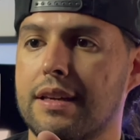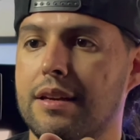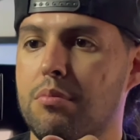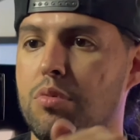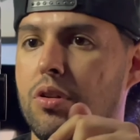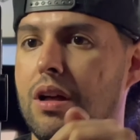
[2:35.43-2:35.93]

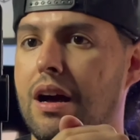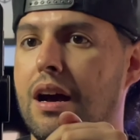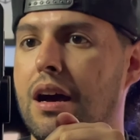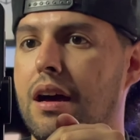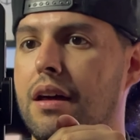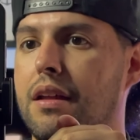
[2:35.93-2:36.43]
gimbal
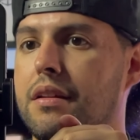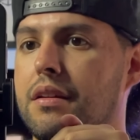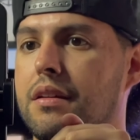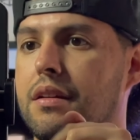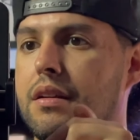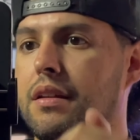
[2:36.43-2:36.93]
on,
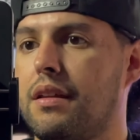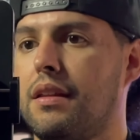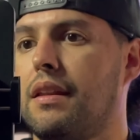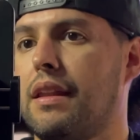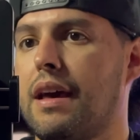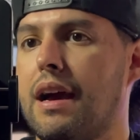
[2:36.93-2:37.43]

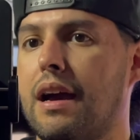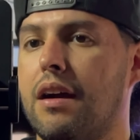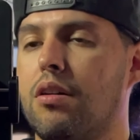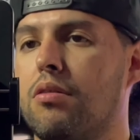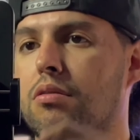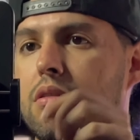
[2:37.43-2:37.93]
and
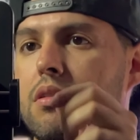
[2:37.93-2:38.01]
now